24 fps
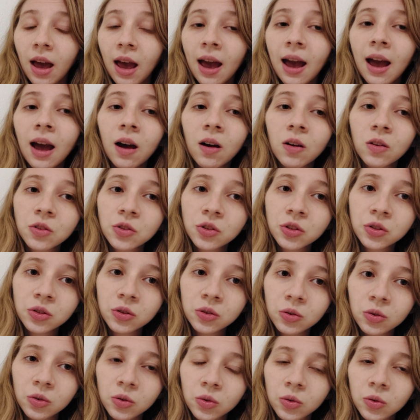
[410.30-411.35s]
how
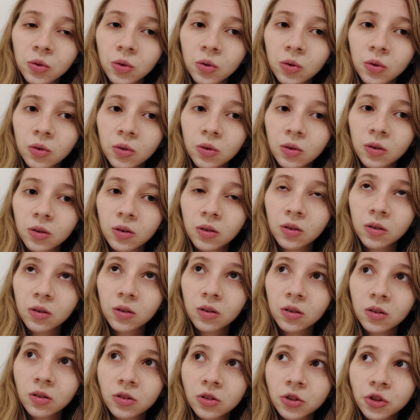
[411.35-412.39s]
to
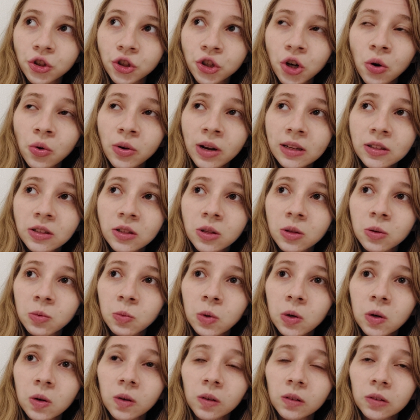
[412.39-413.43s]
show that to the
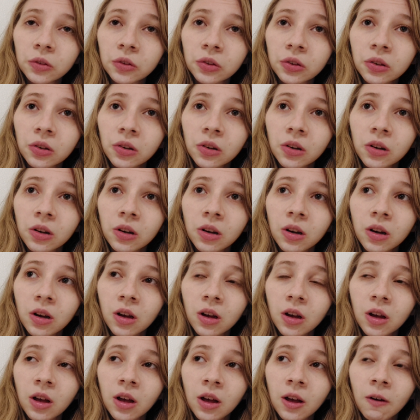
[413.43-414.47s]
world
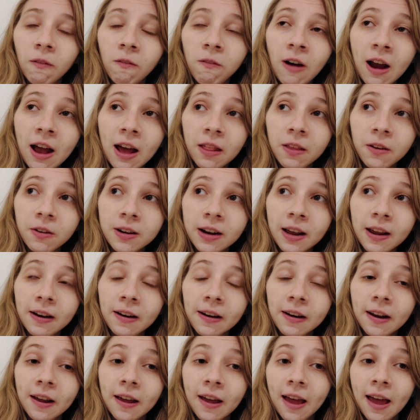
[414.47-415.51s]
rather
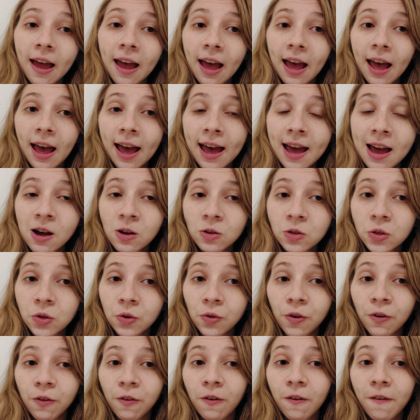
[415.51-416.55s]
than how to